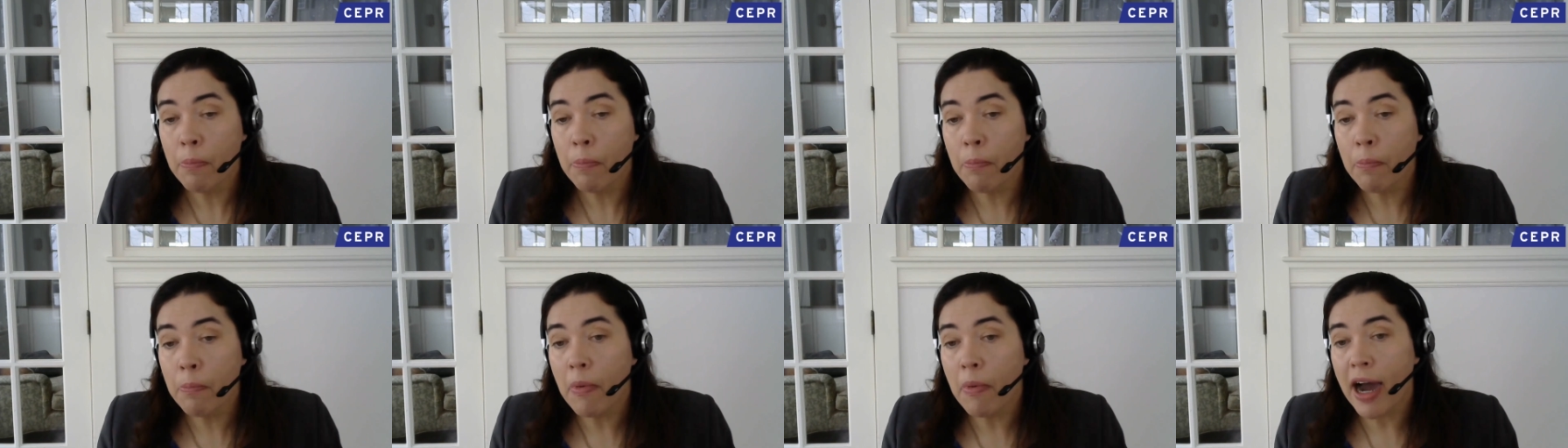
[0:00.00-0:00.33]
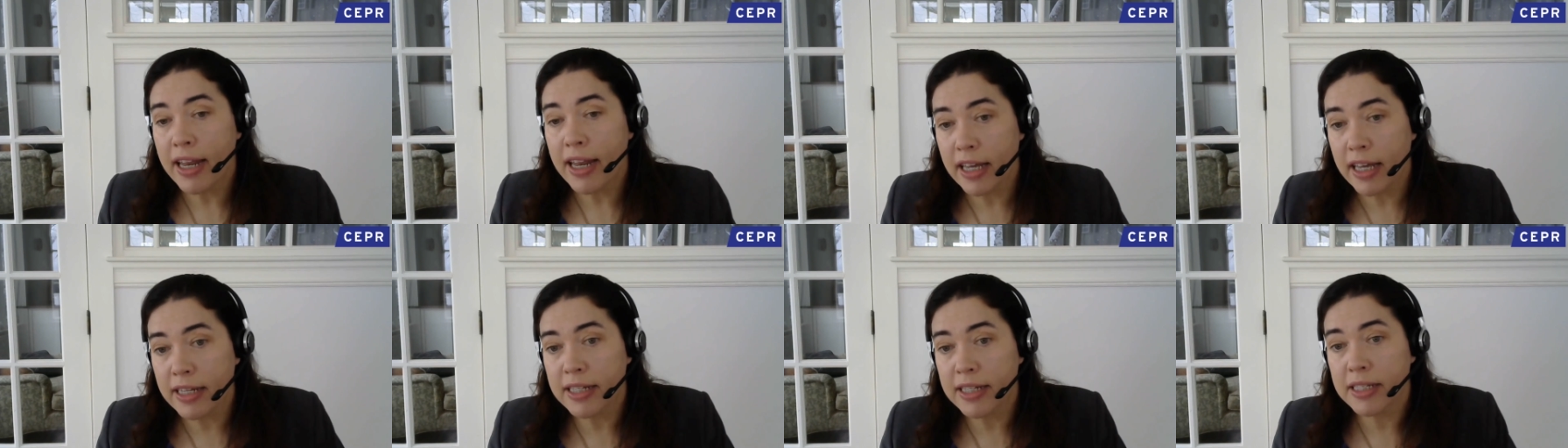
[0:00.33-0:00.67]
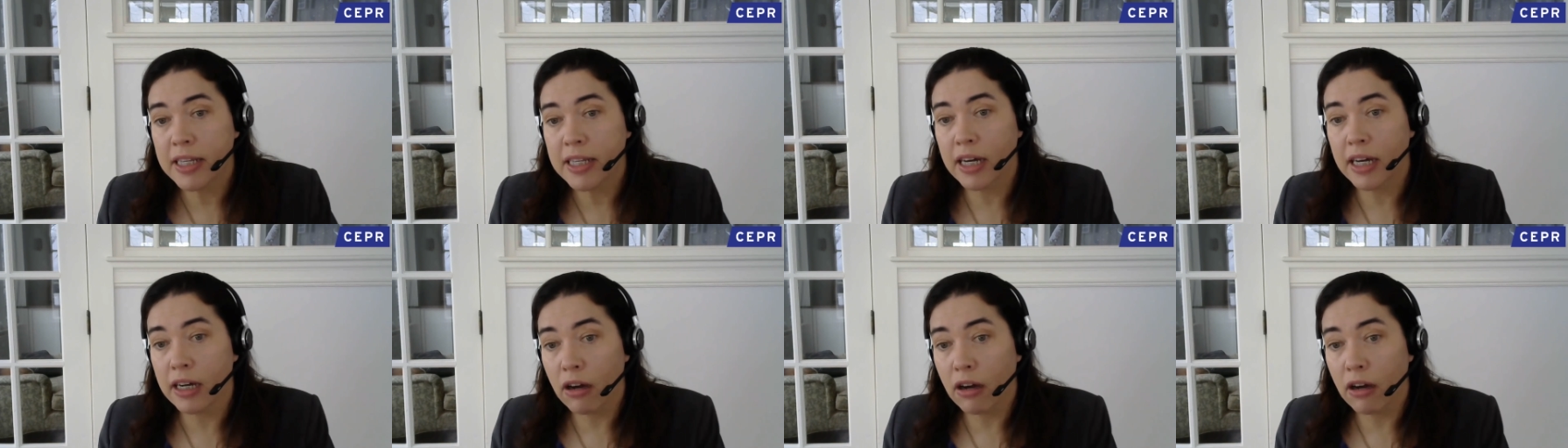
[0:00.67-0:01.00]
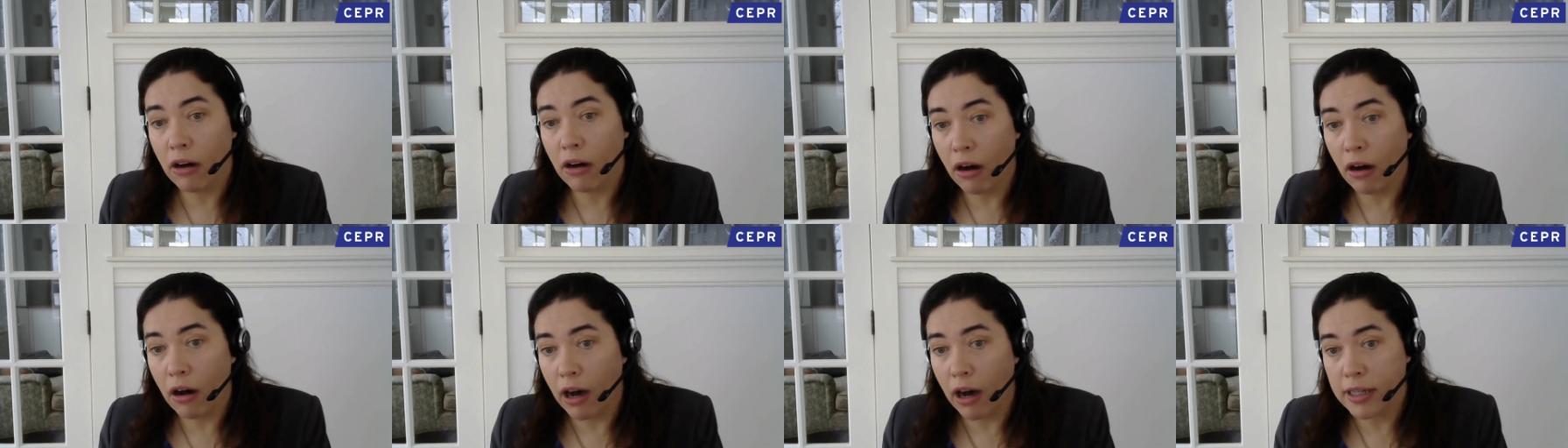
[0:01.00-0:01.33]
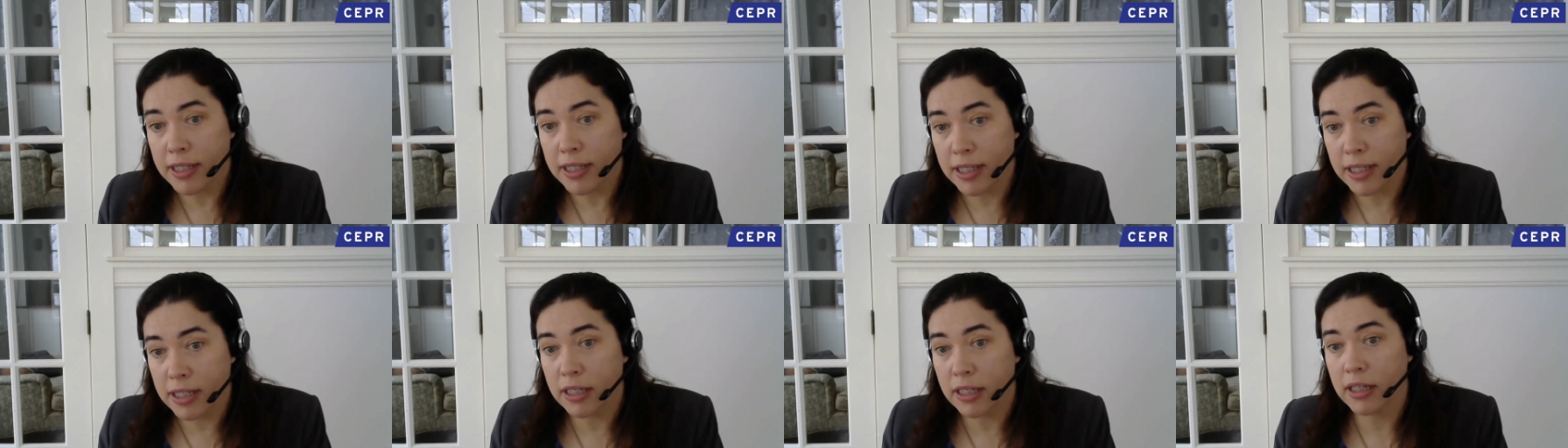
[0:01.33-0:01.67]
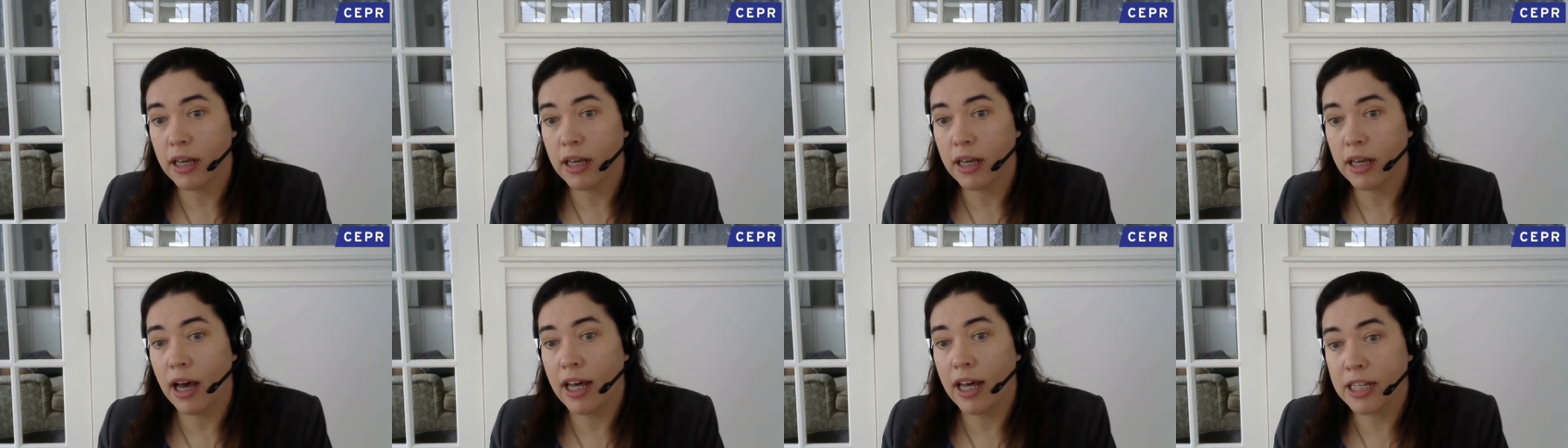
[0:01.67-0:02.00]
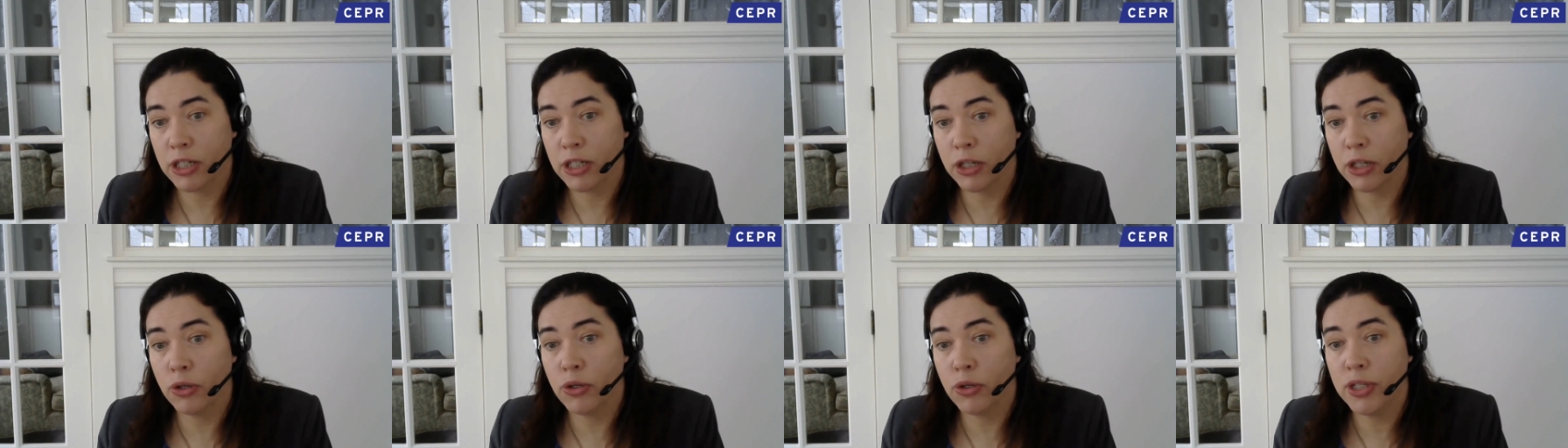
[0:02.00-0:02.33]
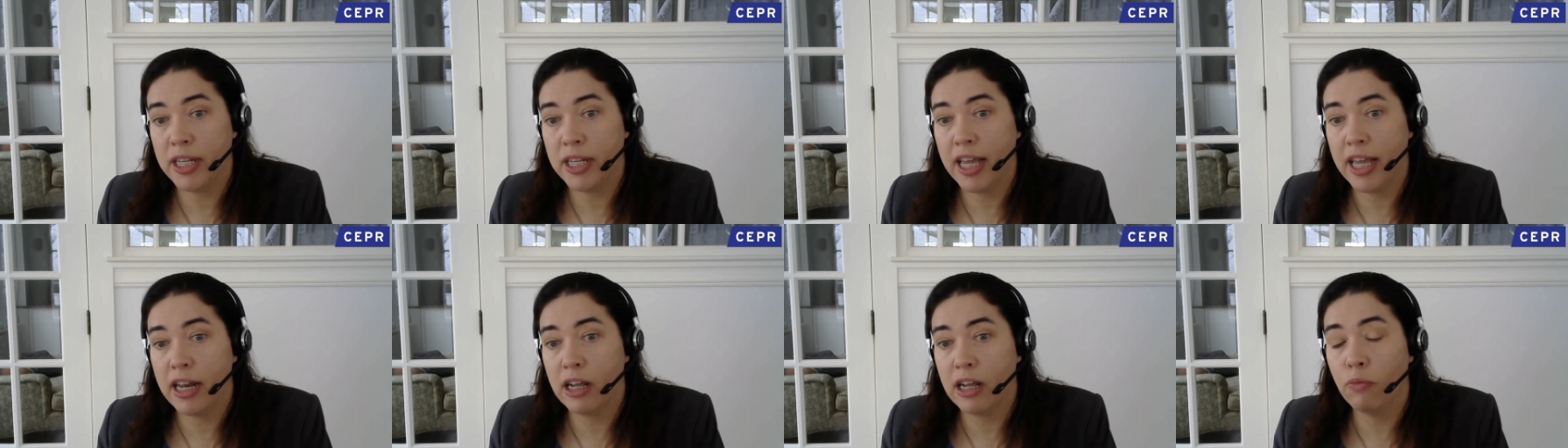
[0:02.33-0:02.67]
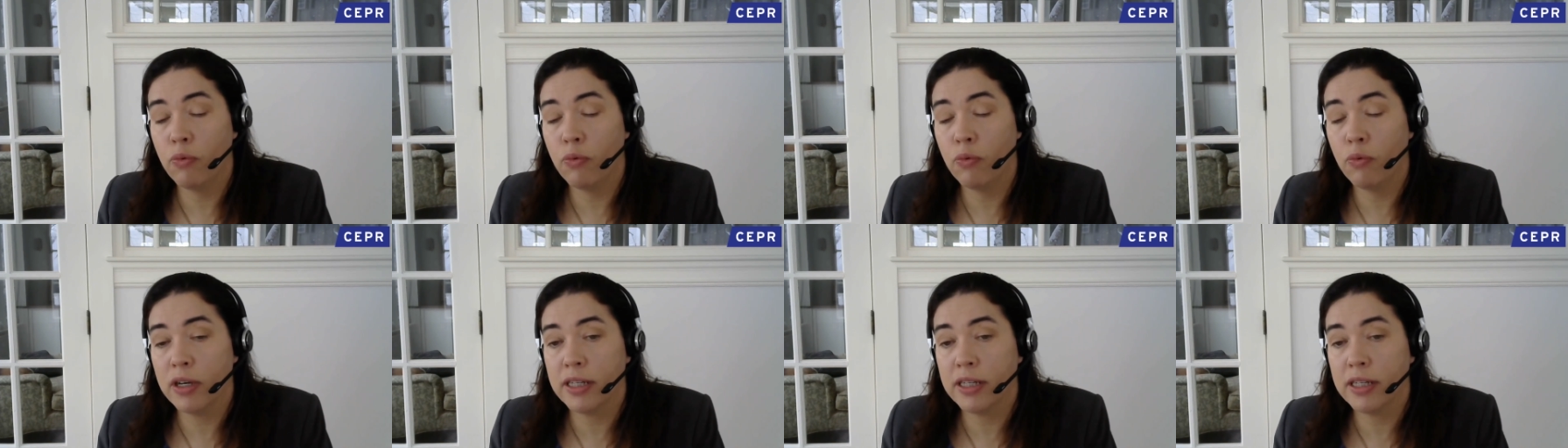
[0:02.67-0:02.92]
minus the costs associated